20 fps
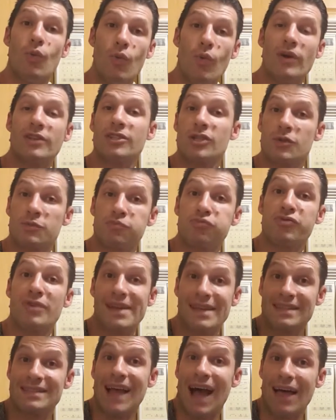which is
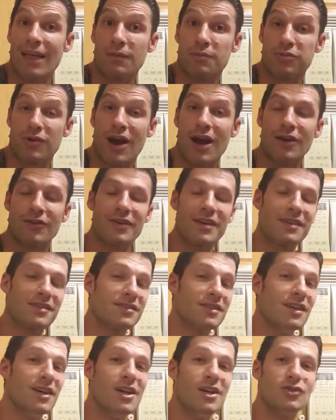pretty solid
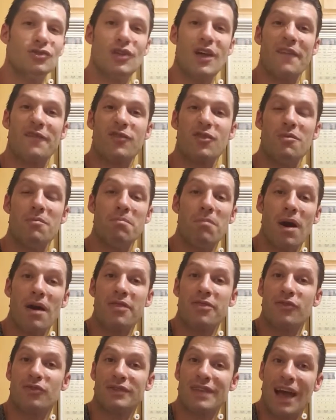progress. So after a
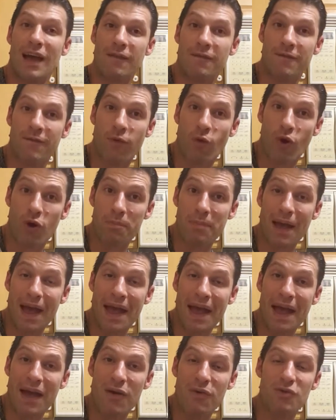month they're down 4
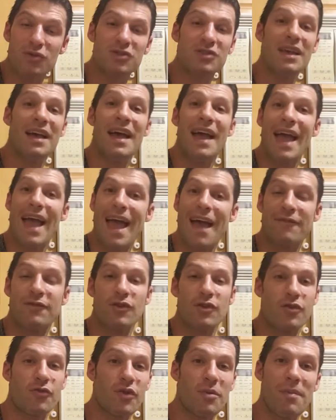pounds.
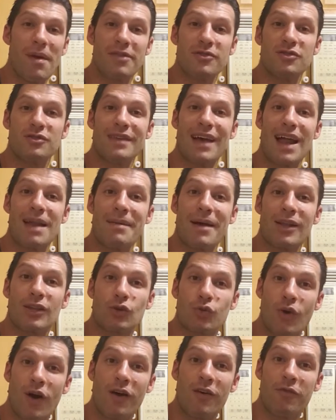After 3 months they're down about
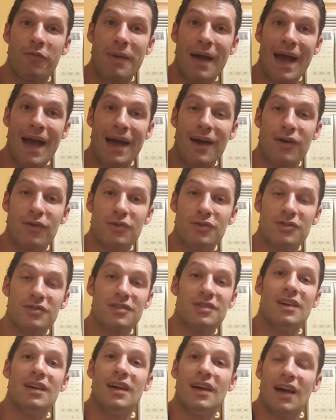12
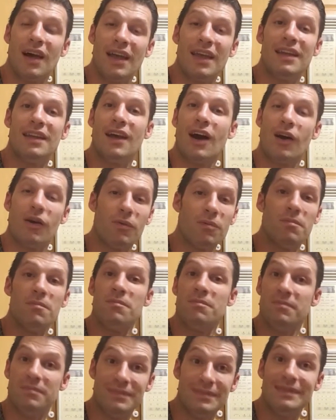pounds.
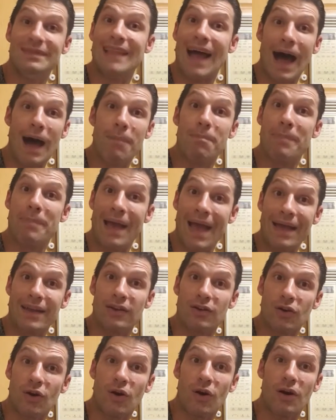Not bad
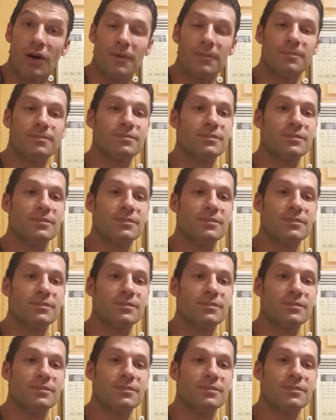at all.